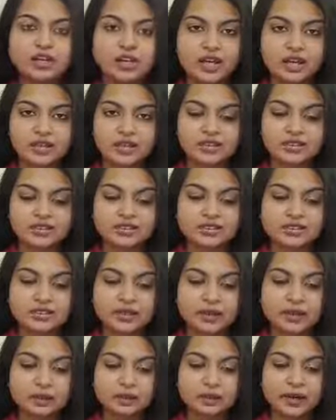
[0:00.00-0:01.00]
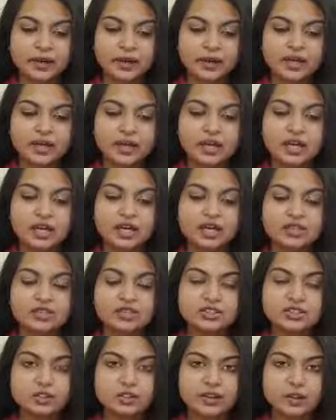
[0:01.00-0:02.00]
and say goodbye.
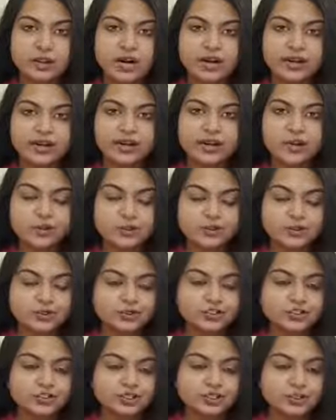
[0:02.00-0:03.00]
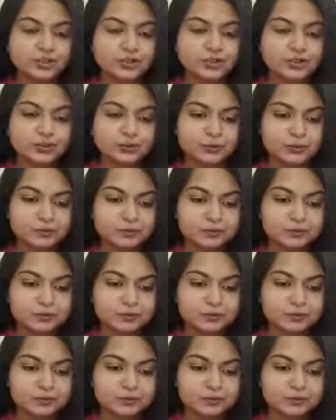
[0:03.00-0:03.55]
So I hope to see you soon.